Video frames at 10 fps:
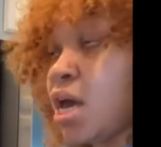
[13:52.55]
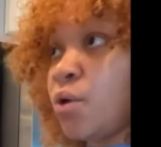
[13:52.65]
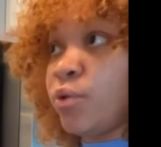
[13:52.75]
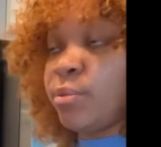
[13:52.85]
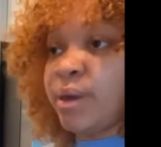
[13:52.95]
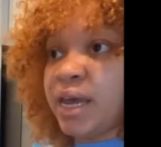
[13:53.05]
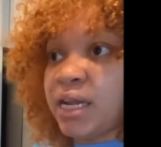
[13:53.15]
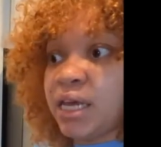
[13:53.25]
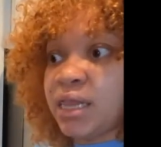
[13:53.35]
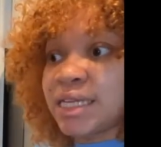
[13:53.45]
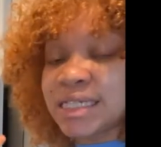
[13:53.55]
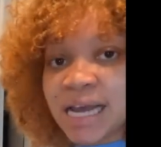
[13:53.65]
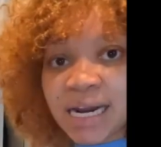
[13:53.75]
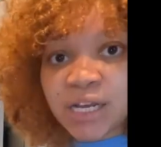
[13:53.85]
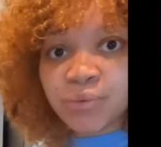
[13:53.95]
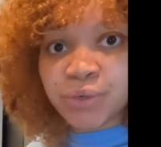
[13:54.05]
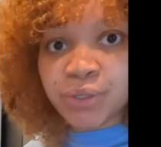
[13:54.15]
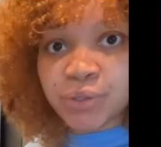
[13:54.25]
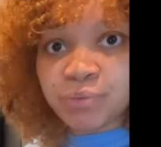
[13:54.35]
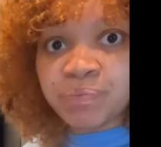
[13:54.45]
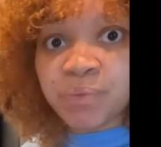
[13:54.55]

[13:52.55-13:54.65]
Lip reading: we painted the dining room.